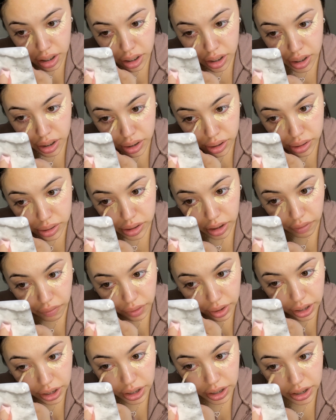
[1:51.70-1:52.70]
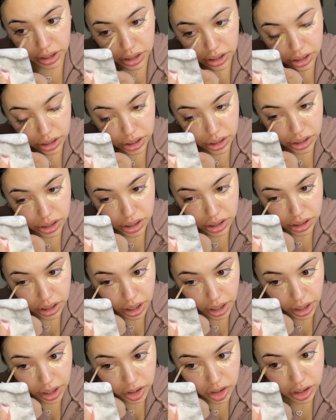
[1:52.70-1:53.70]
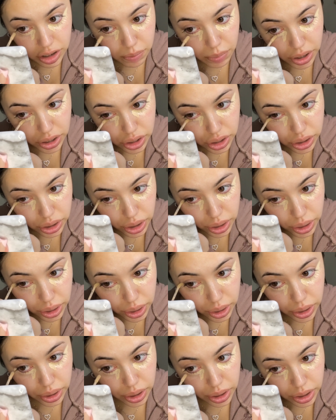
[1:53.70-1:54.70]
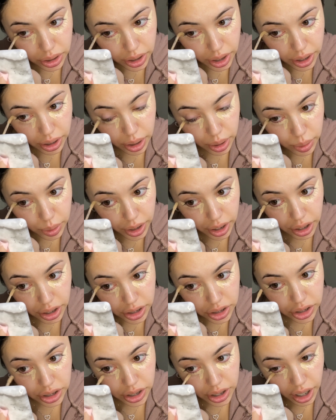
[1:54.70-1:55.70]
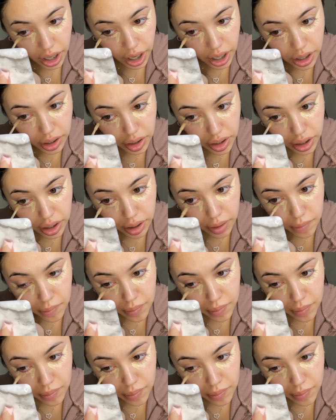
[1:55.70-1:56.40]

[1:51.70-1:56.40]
So I feel like this is just like a special like occasion kind of look,